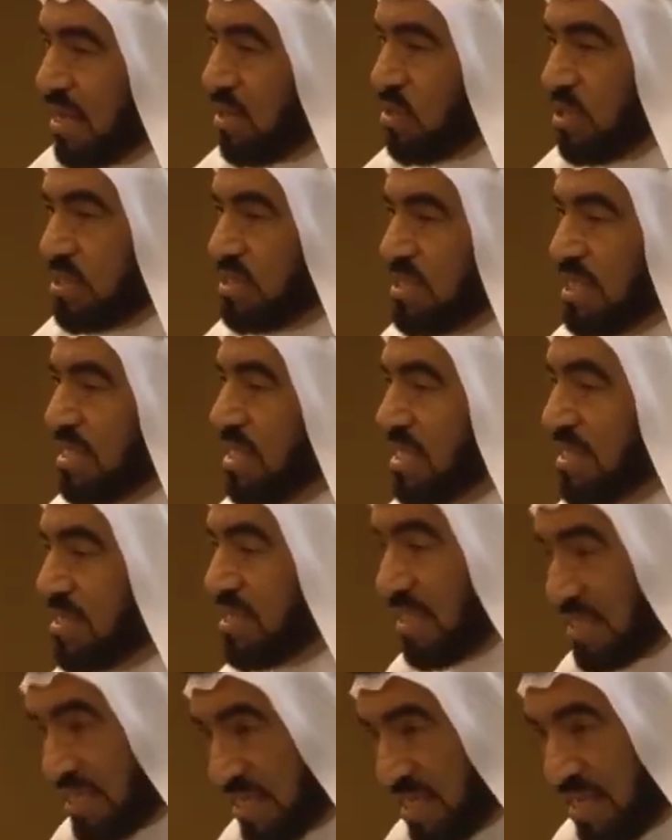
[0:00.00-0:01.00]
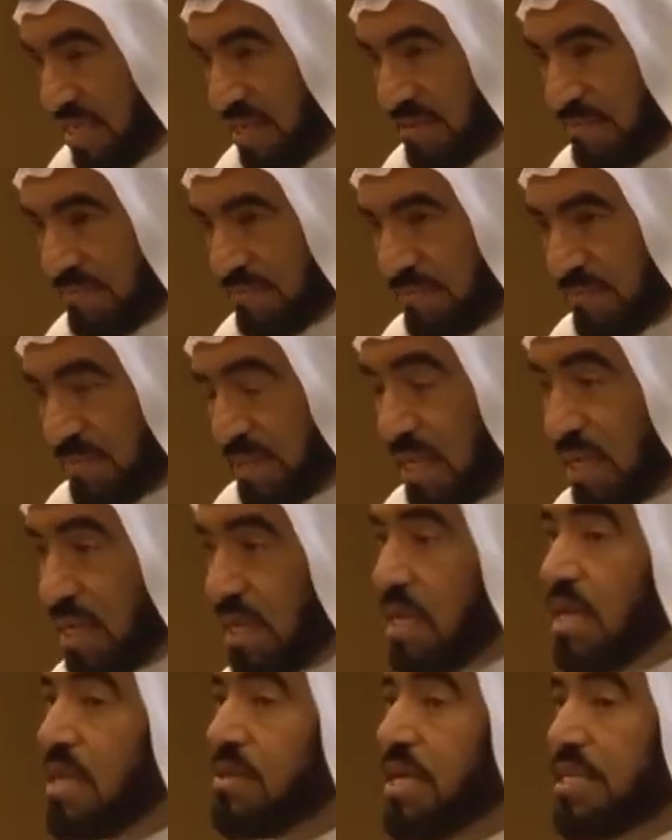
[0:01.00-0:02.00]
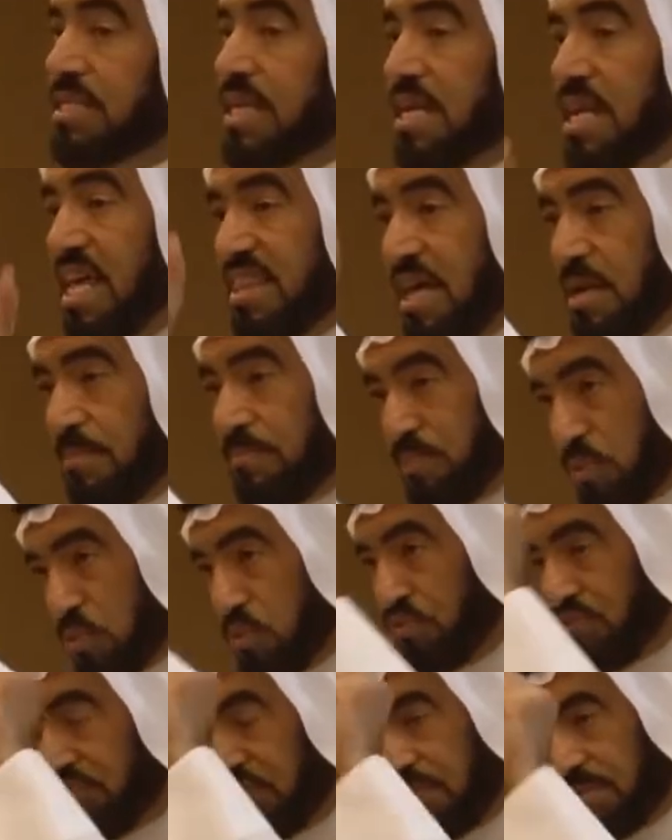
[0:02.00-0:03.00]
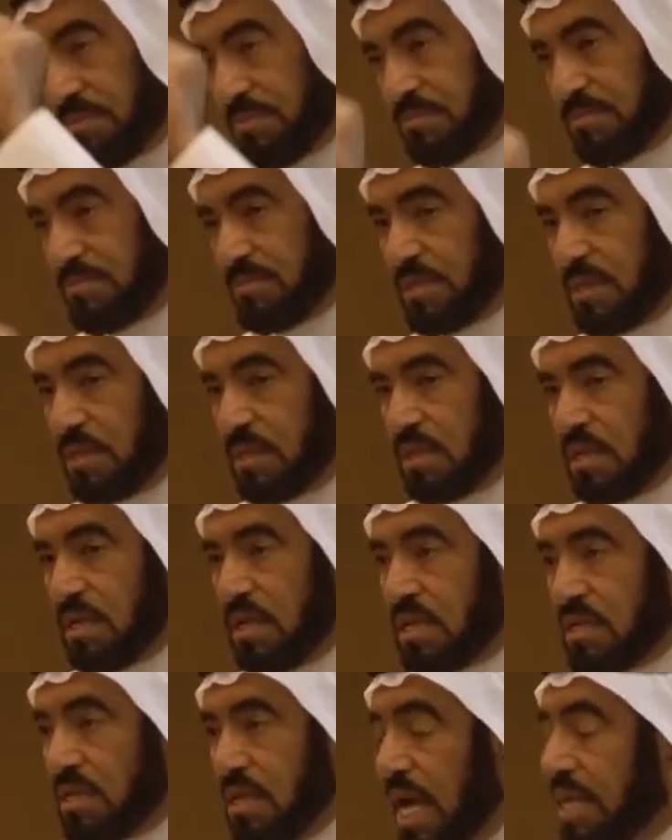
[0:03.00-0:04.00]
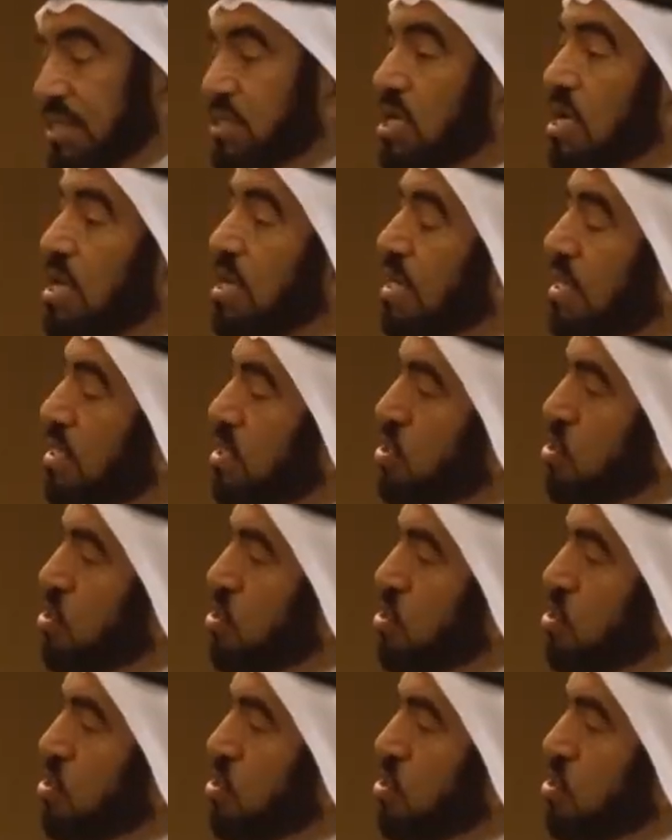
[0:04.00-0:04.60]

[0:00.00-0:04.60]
and consider it history. There's another proof that